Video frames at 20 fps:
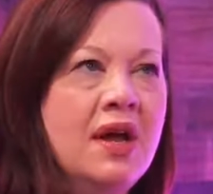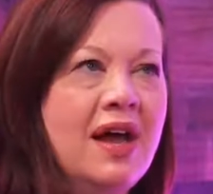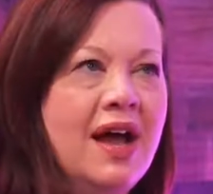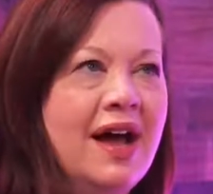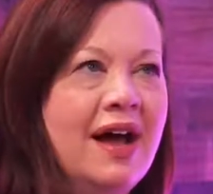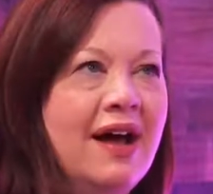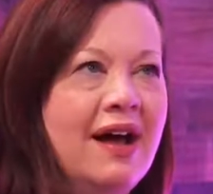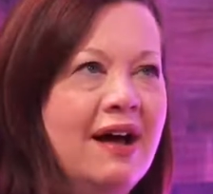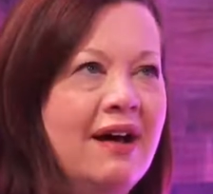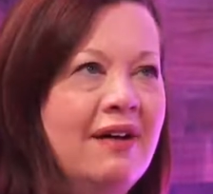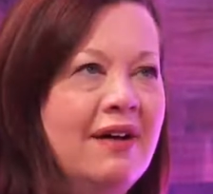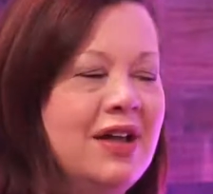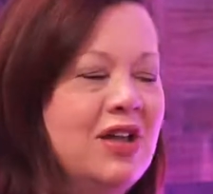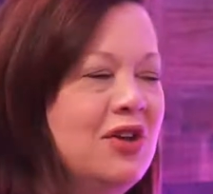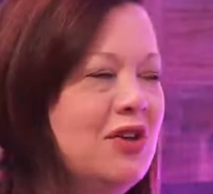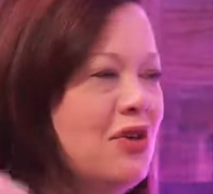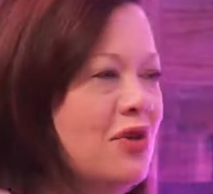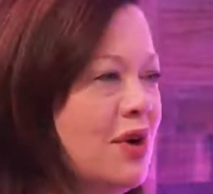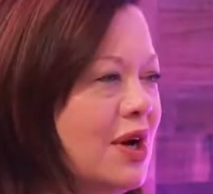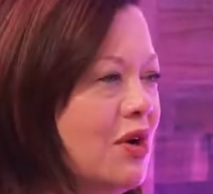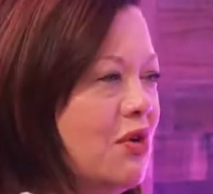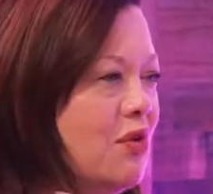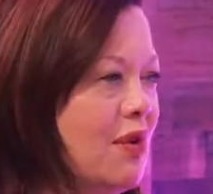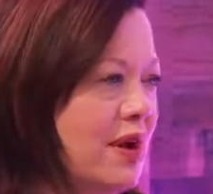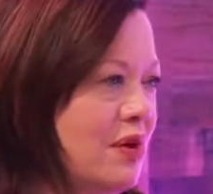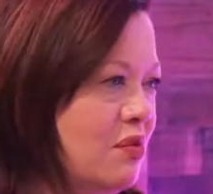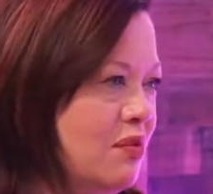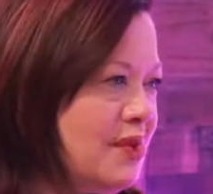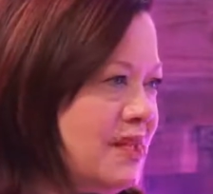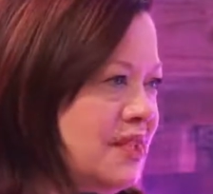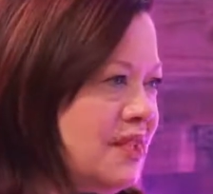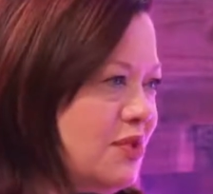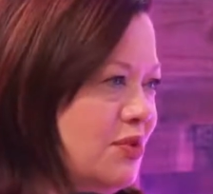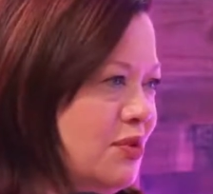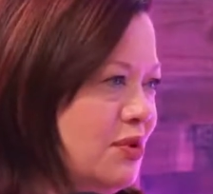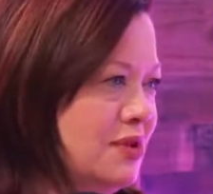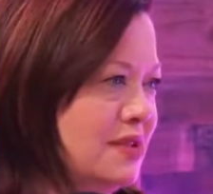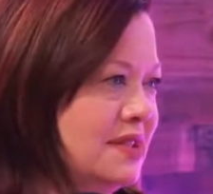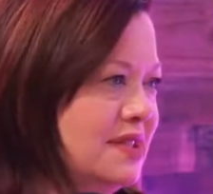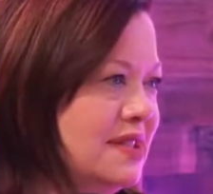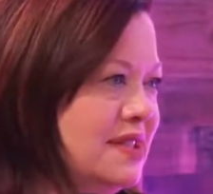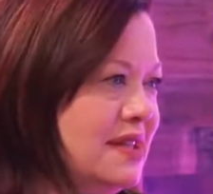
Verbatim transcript: uh, you're a great resource.